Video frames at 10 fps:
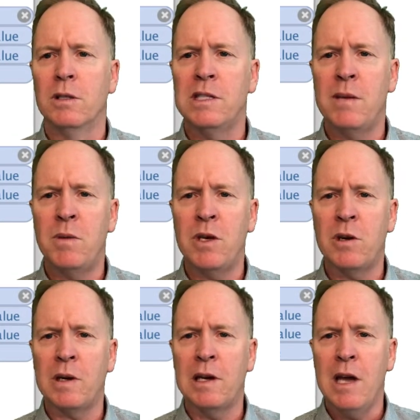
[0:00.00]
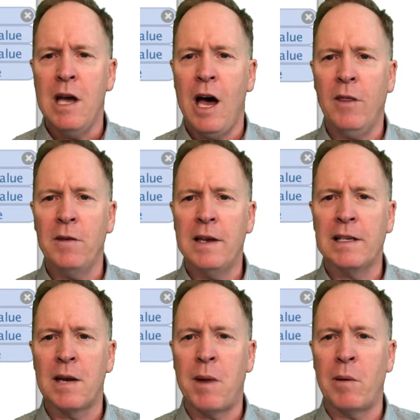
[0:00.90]
CPU, and other
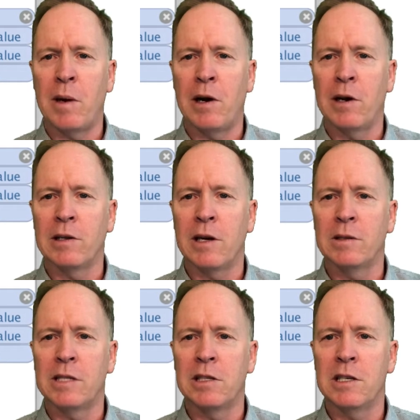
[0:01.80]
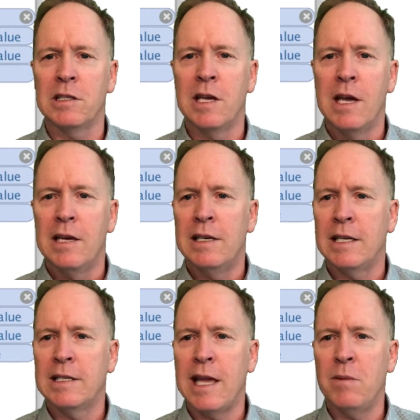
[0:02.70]
things I might want to hard code, such as
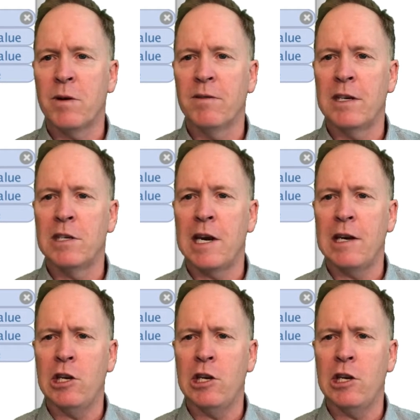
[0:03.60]
disk thin provisioning.